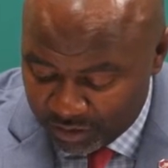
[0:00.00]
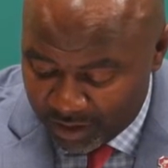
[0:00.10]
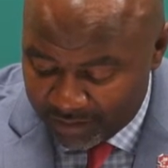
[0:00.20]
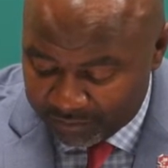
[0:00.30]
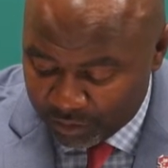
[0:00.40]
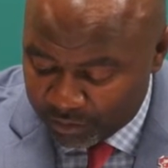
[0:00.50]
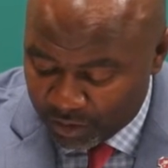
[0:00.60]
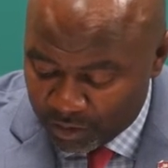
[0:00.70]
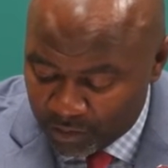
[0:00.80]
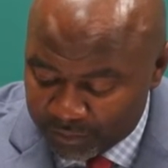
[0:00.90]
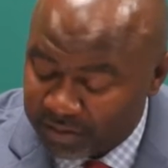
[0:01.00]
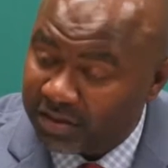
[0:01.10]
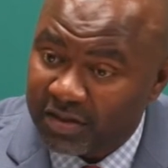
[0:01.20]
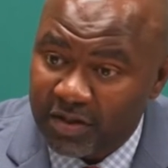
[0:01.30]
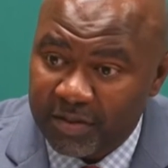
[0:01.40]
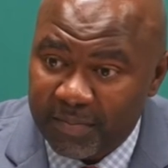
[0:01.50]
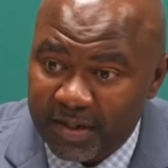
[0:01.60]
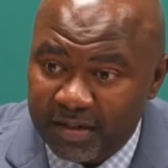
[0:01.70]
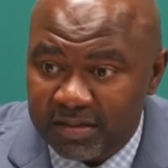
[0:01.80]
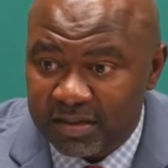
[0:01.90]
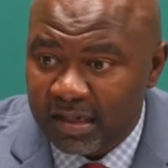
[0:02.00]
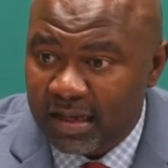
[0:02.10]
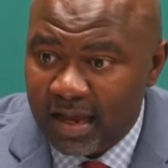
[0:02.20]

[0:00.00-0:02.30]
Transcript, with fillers: You have two turnovers in 30 minutes.